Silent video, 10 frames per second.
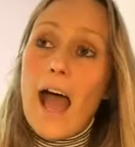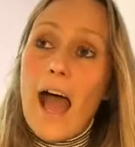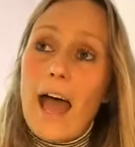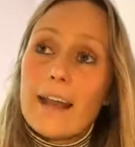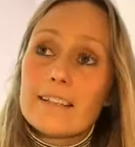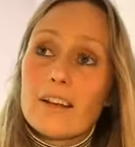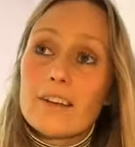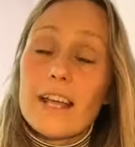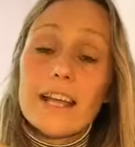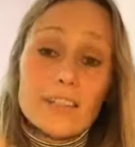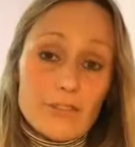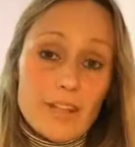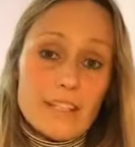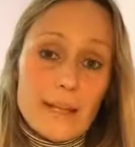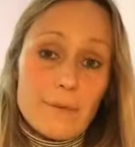And I started
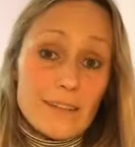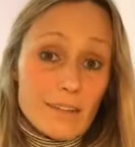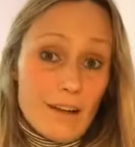illustrating it with little